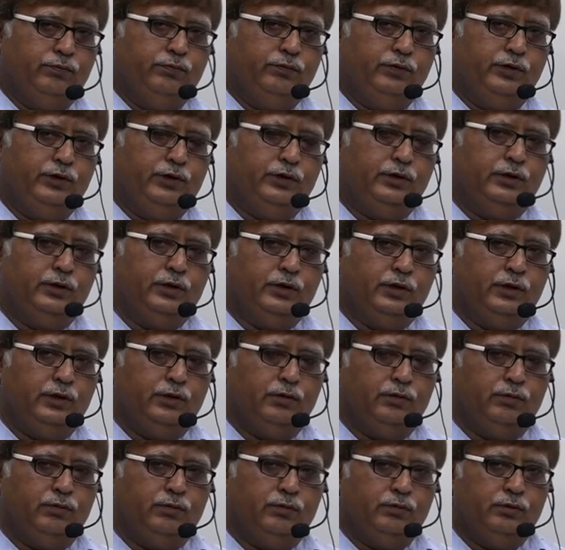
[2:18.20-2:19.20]
we
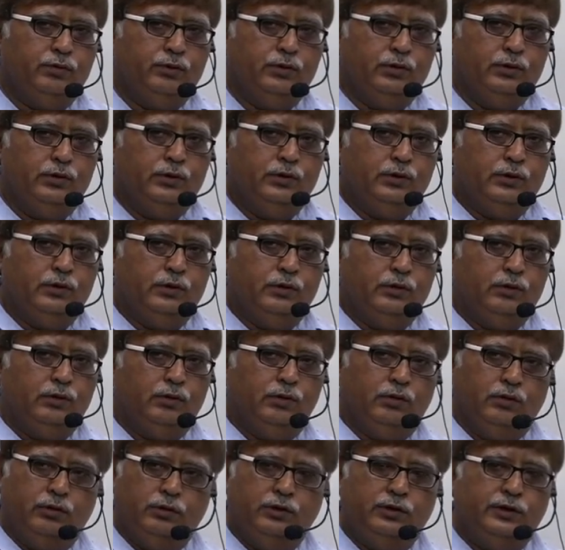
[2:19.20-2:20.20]
have
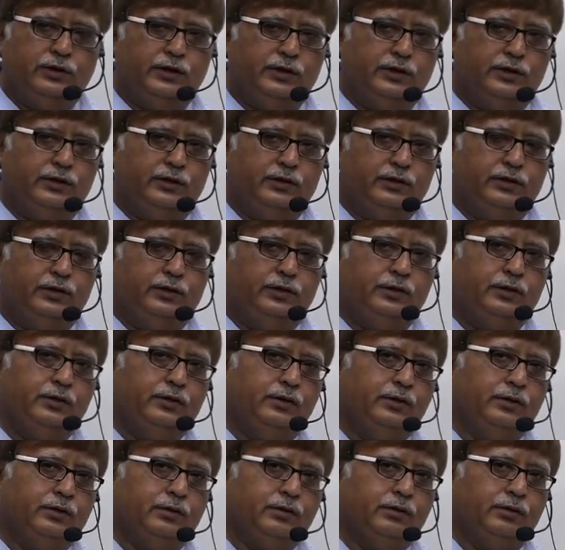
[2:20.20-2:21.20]
already
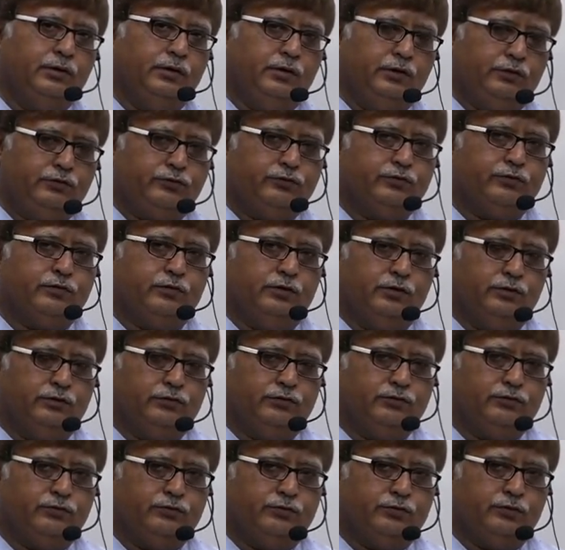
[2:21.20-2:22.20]

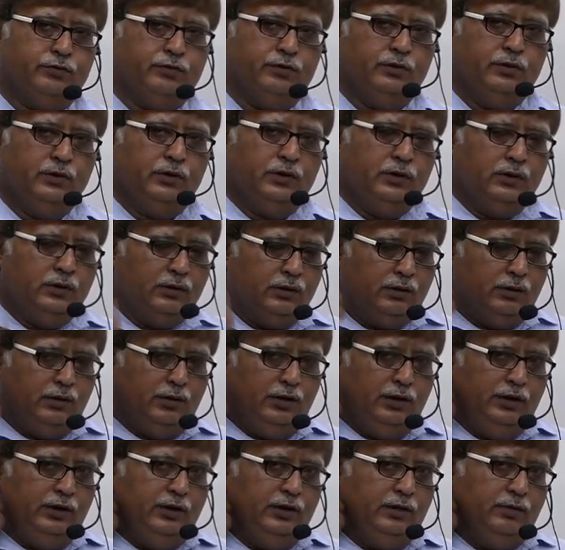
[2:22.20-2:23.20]
discussed
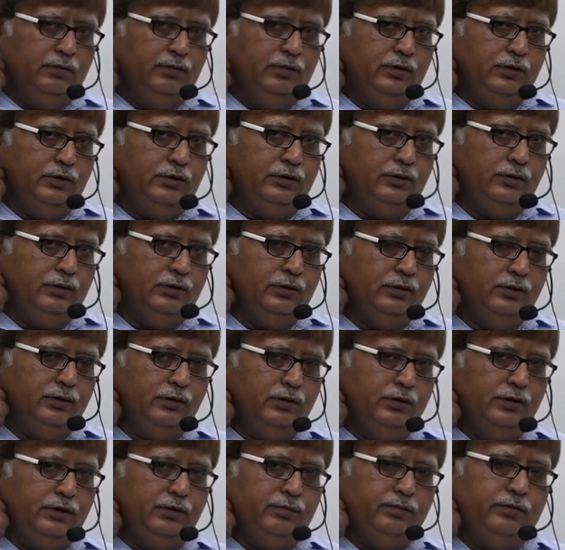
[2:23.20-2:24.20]
in our
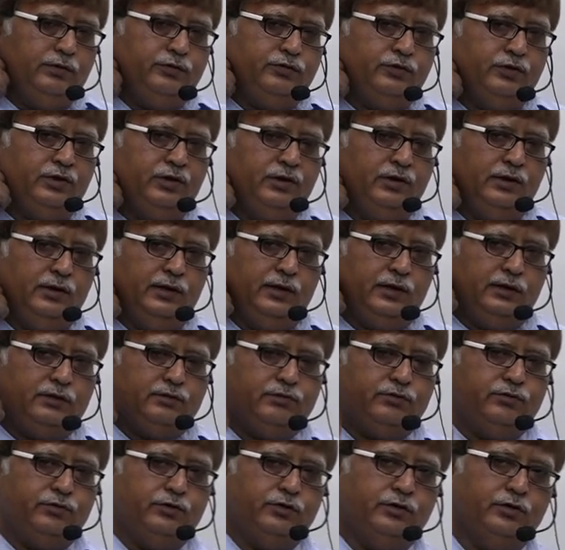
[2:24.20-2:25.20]
revision
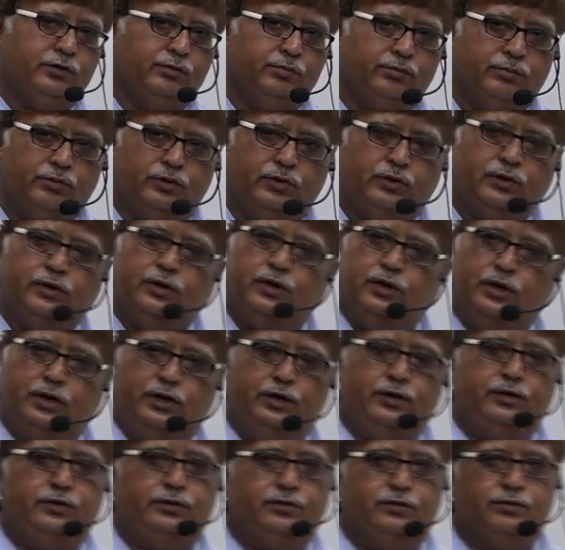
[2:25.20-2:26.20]
lecture number
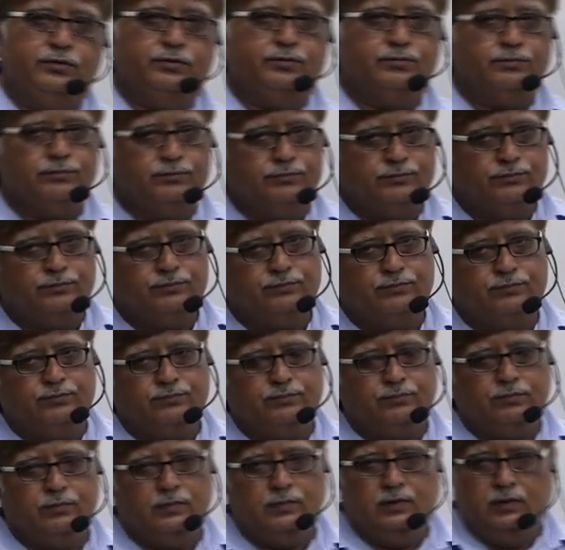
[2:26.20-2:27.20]
8.
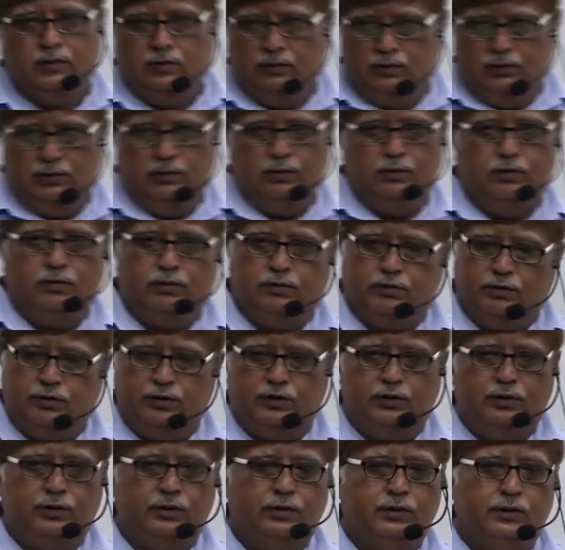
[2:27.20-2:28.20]

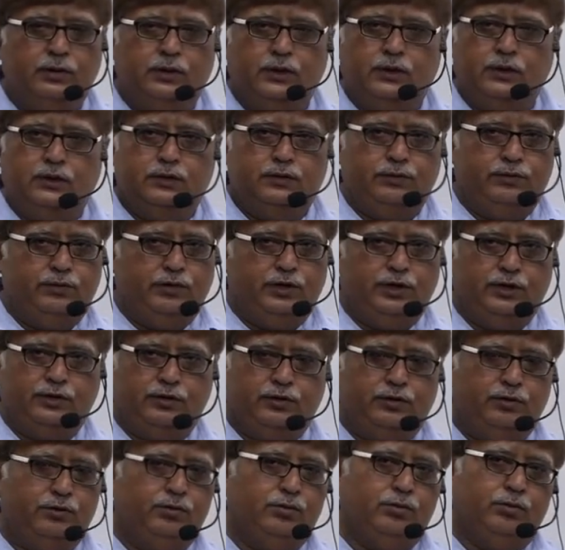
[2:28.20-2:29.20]
Okay,
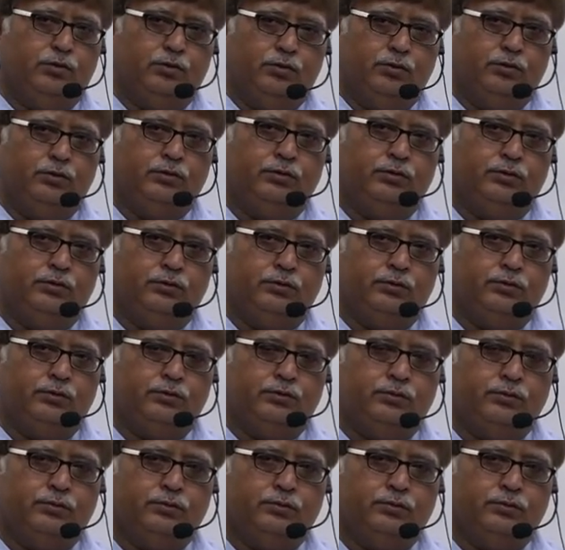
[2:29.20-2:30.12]
that you all know.